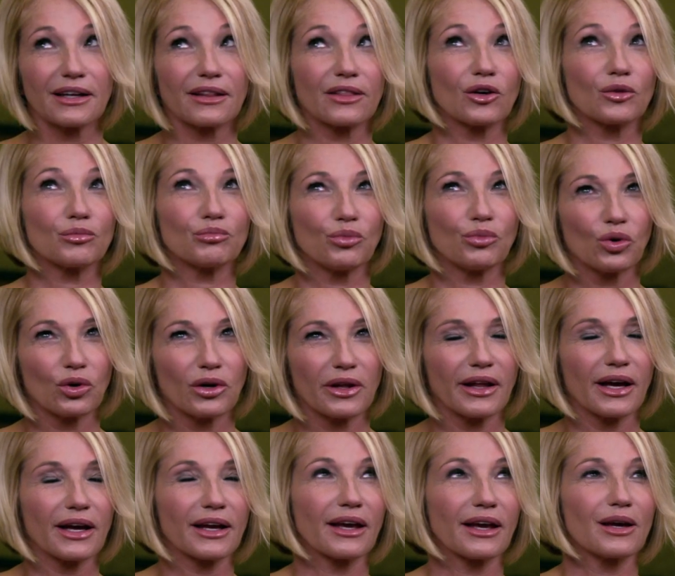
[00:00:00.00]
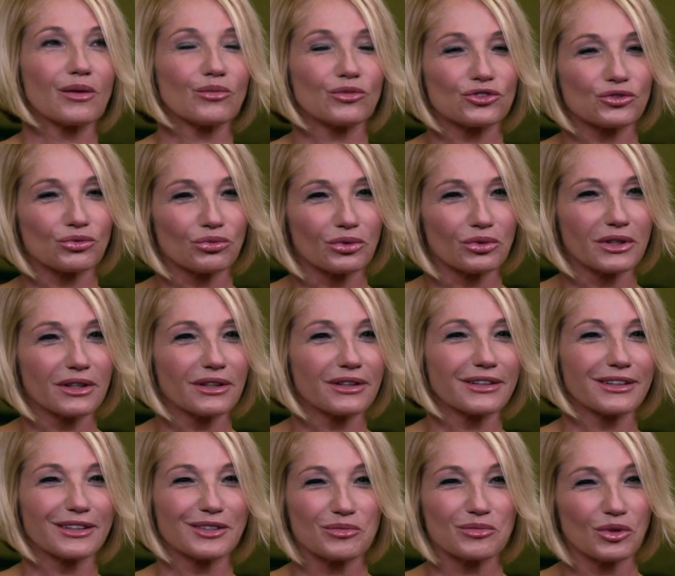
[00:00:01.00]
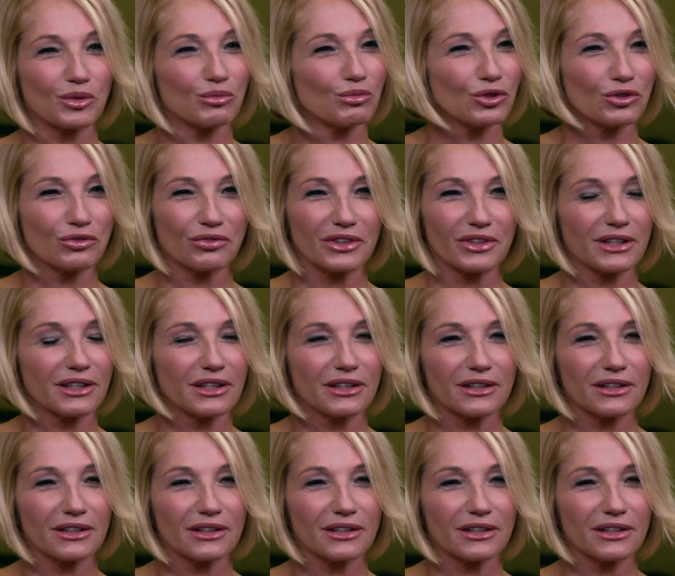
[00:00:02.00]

I thought, boy, that camera's really gonna be moving